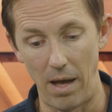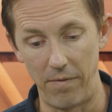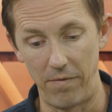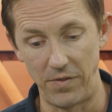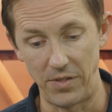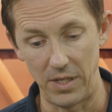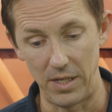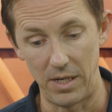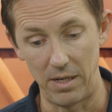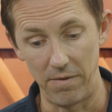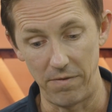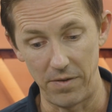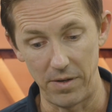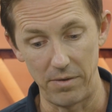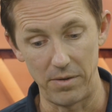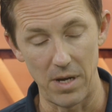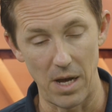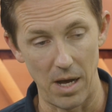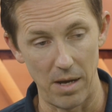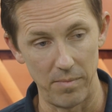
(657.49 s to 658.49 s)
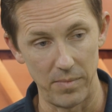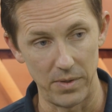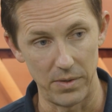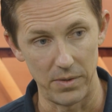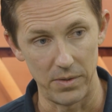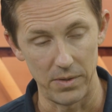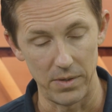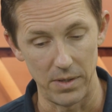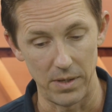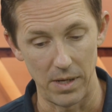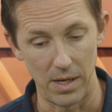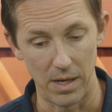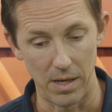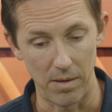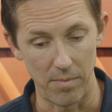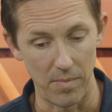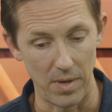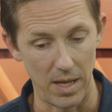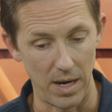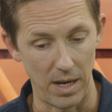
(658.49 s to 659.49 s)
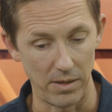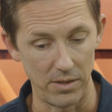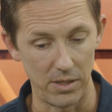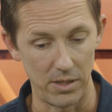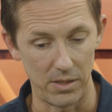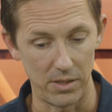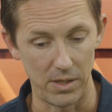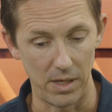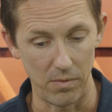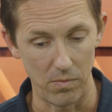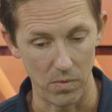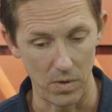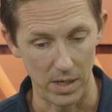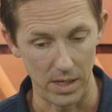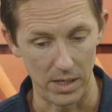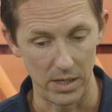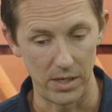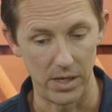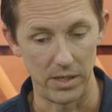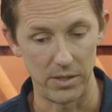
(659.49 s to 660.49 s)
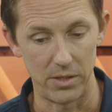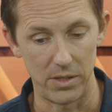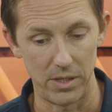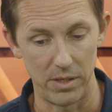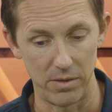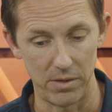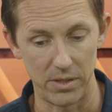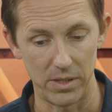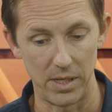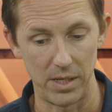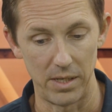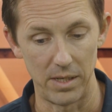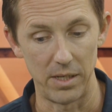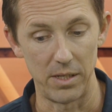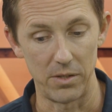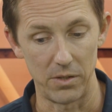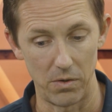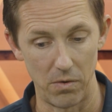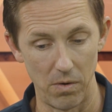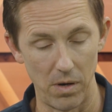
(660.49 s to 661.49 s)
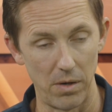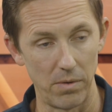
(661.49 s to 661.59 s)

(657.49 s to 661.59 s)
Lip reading: I've seen it a few times, and I'll just say what it does to your skin is